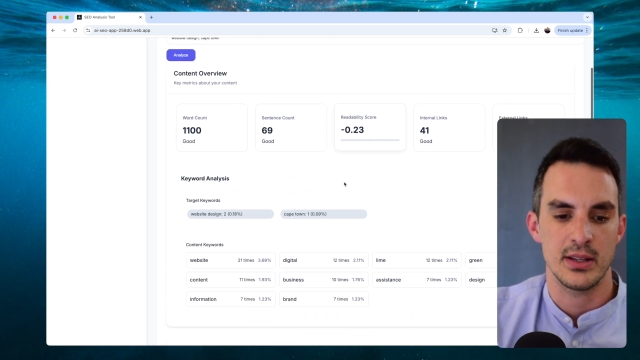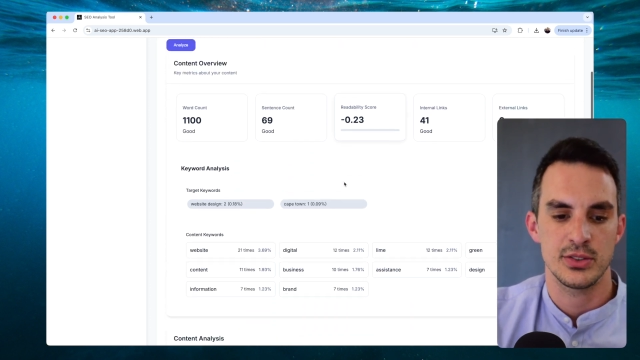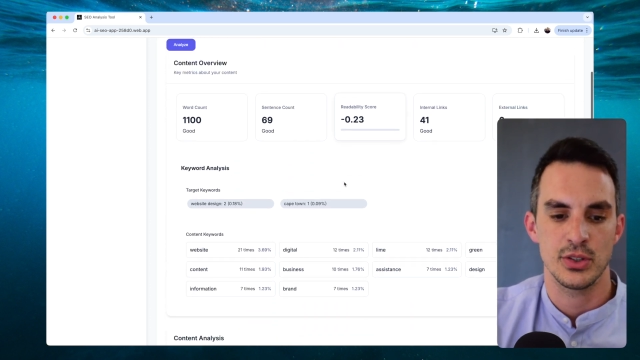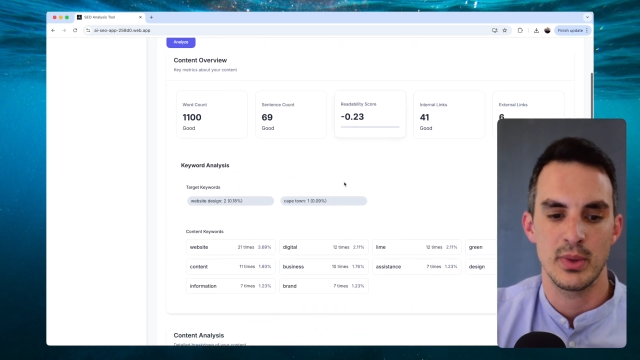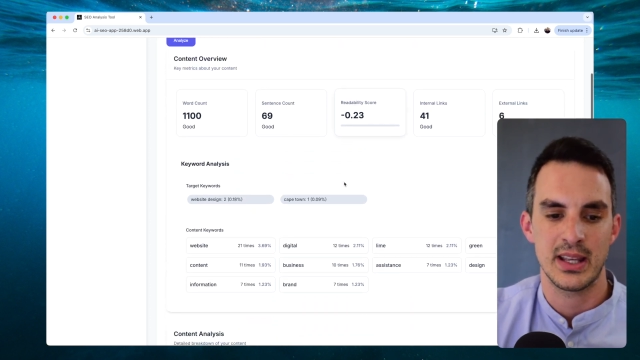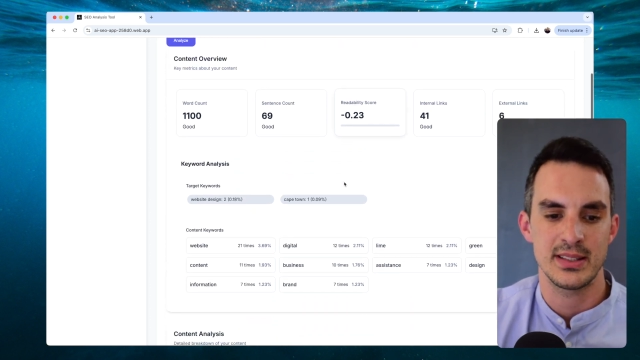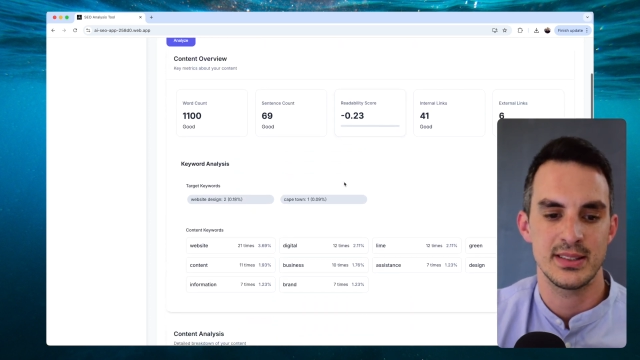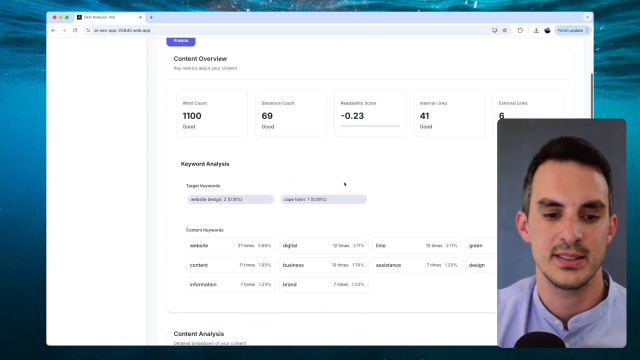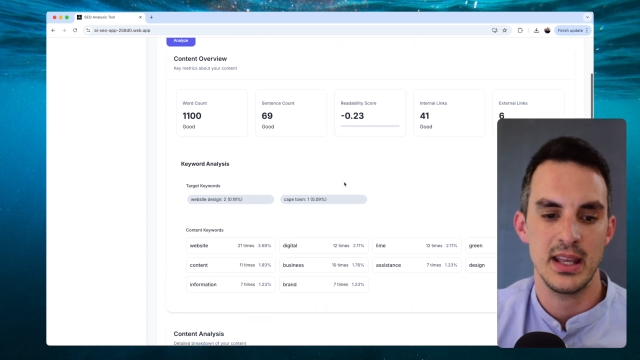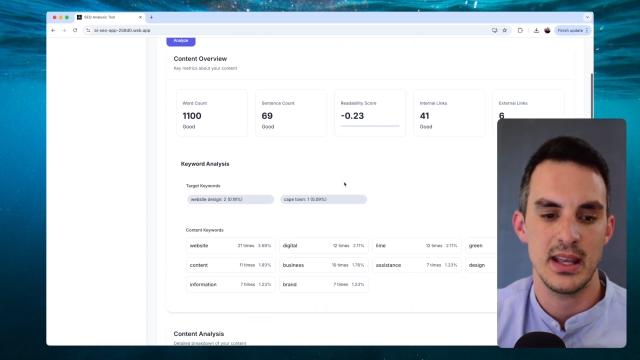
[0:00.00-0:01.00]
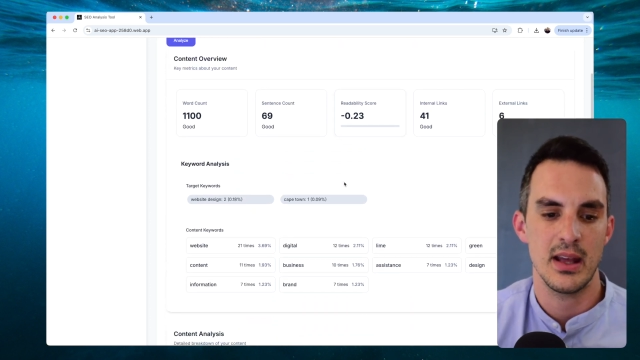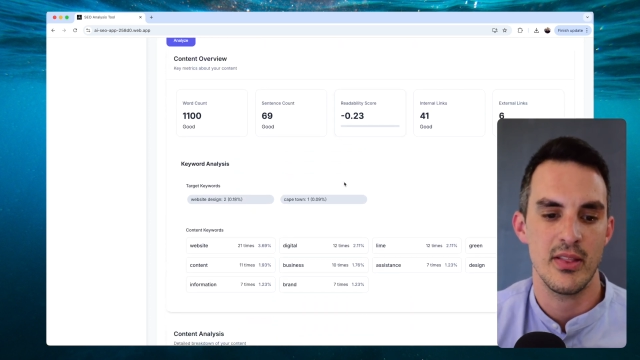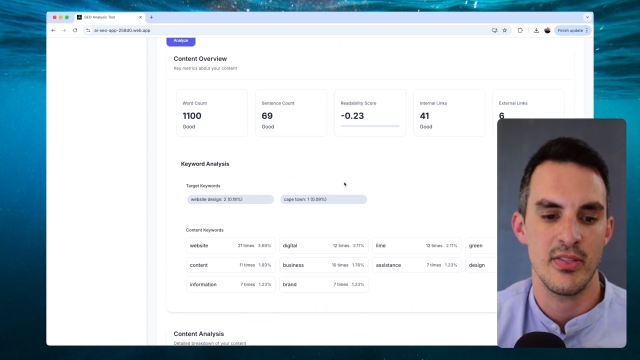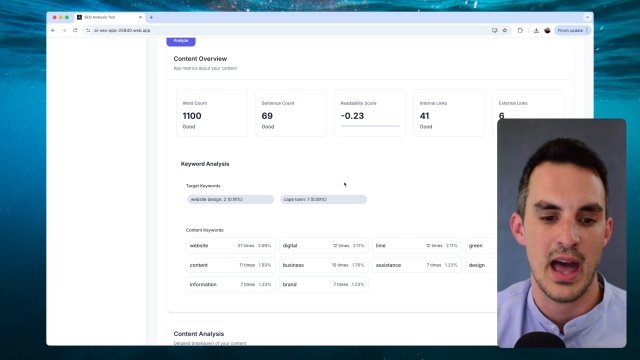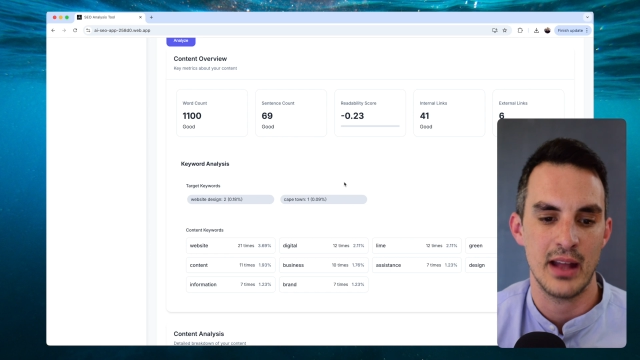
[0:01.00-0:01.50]
So we can see
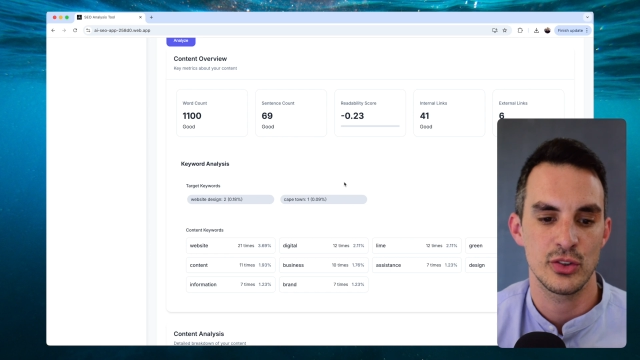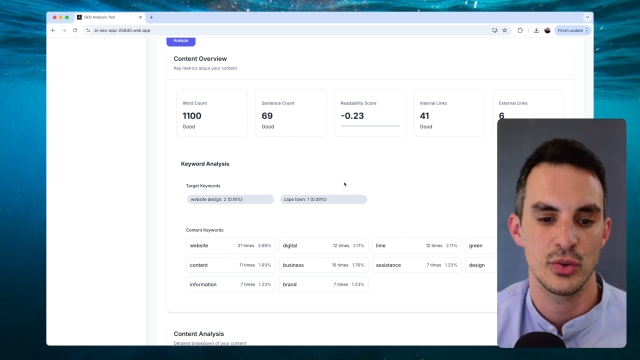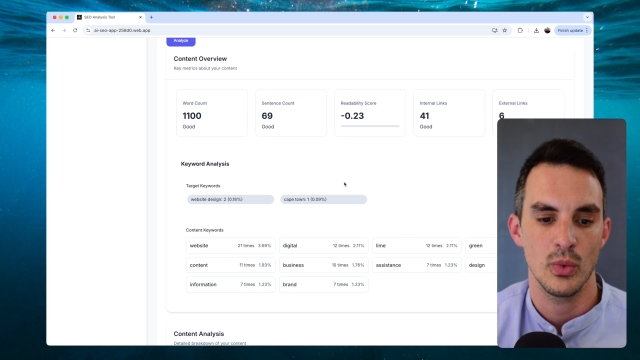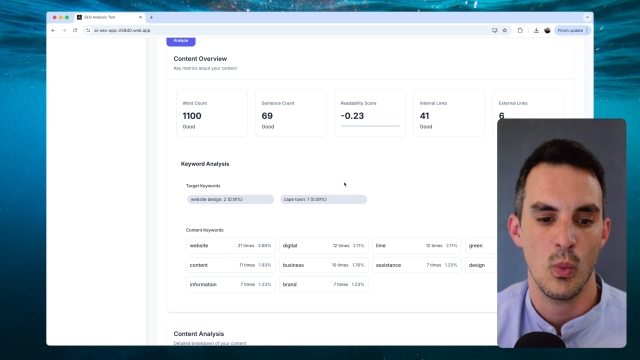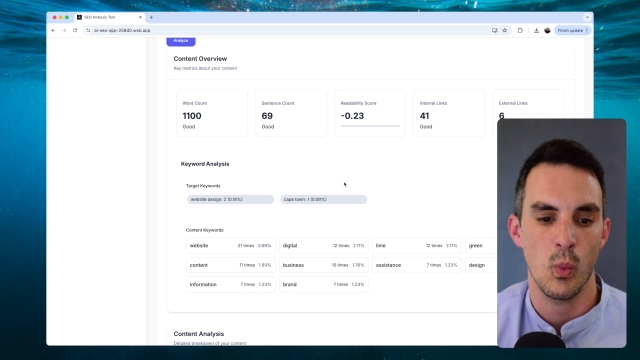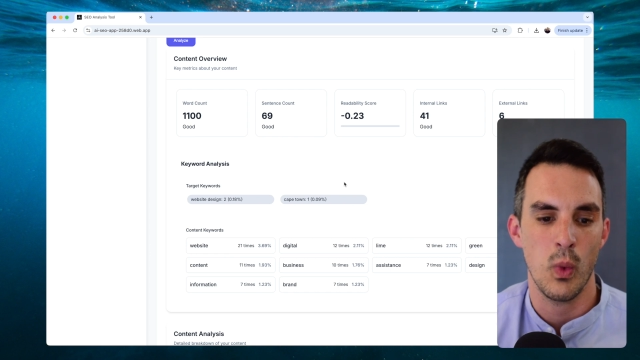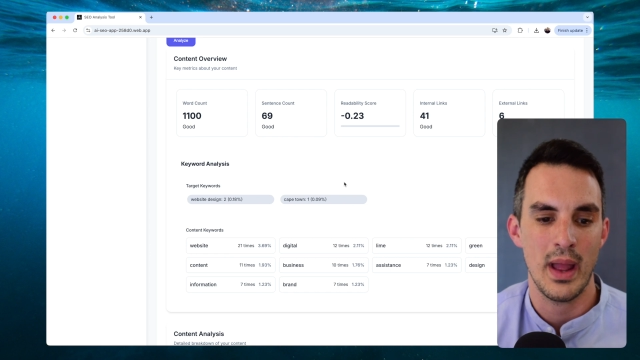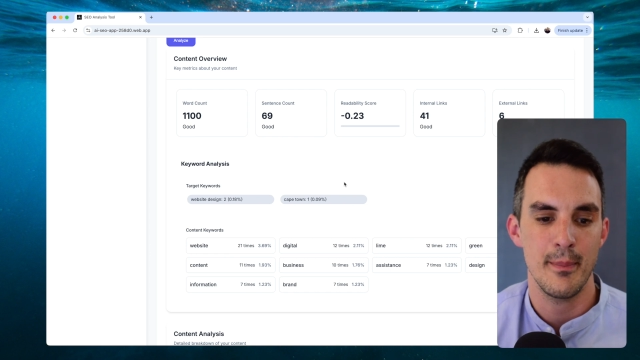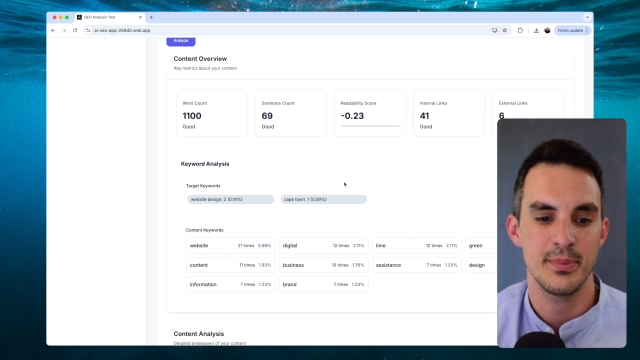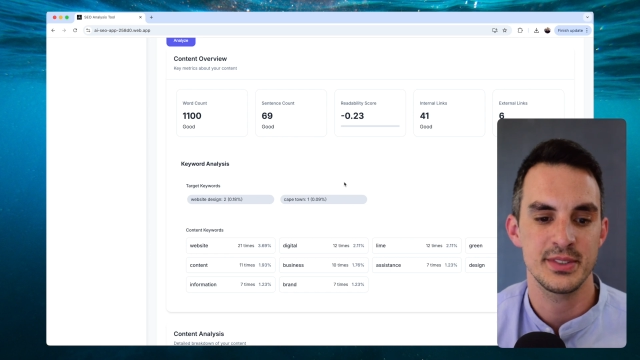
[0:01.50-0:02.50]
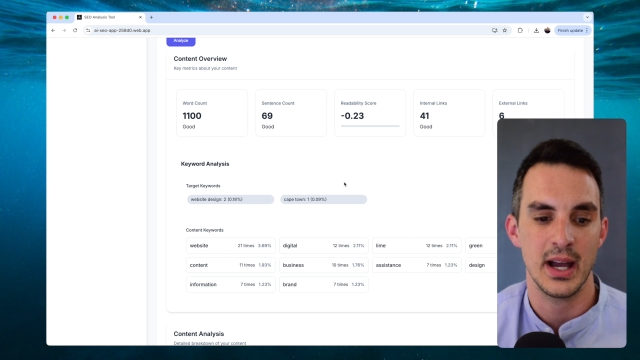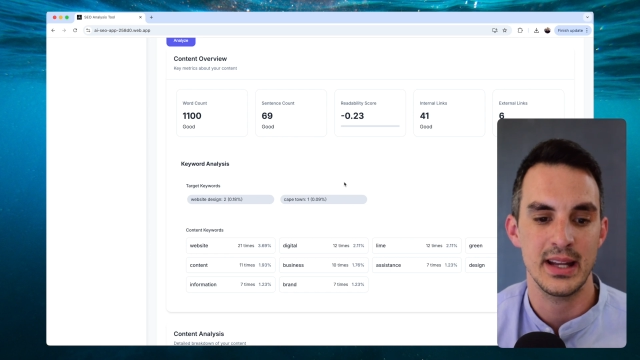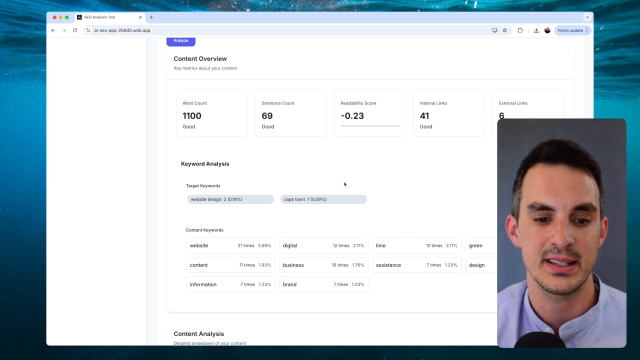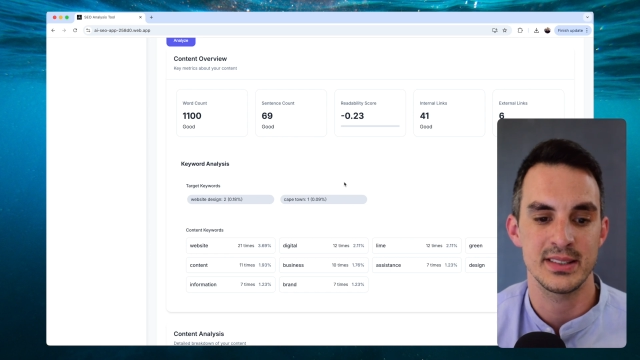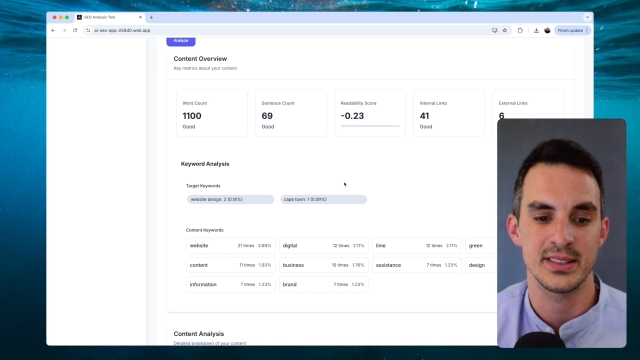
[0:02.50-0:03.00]
that
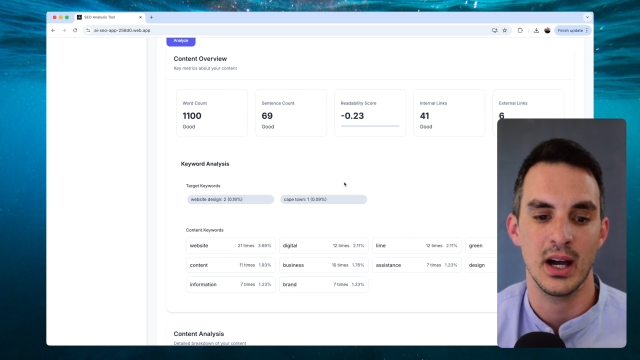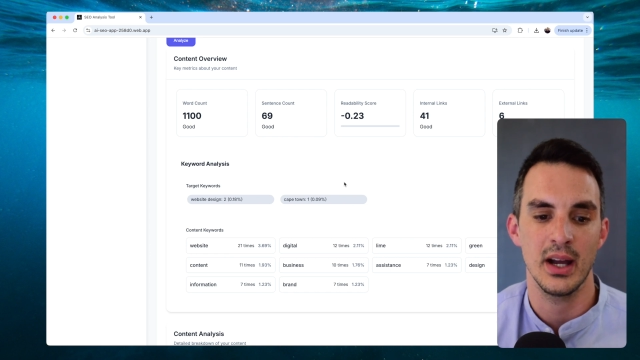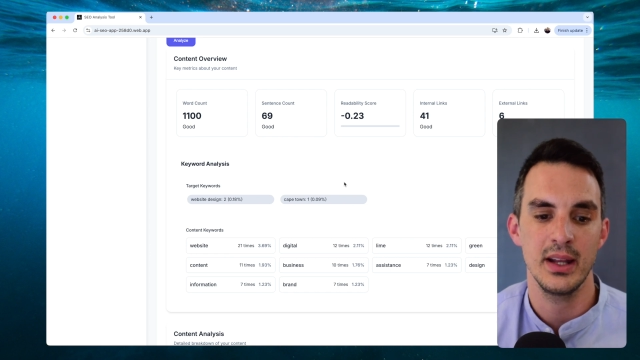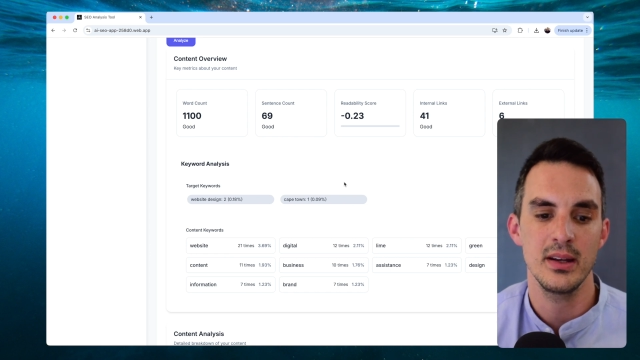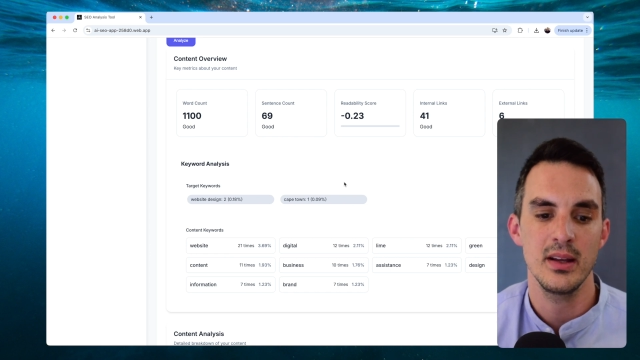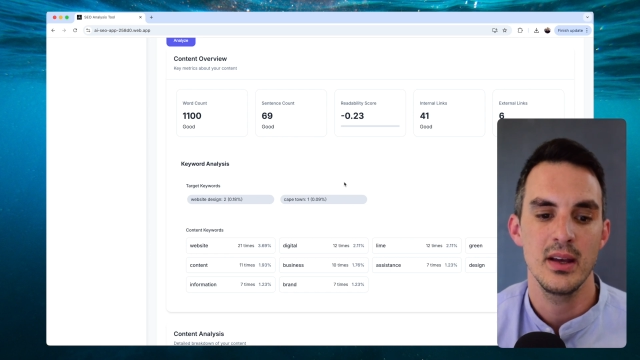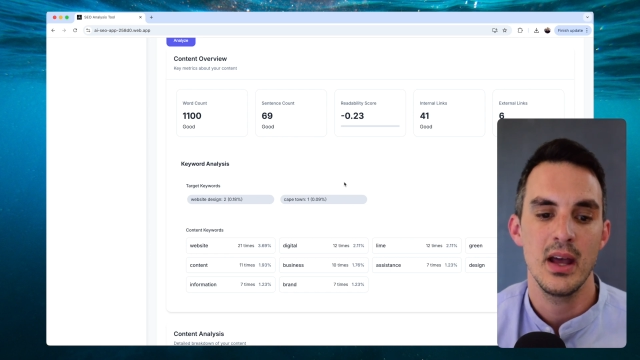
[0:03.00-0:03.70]
website design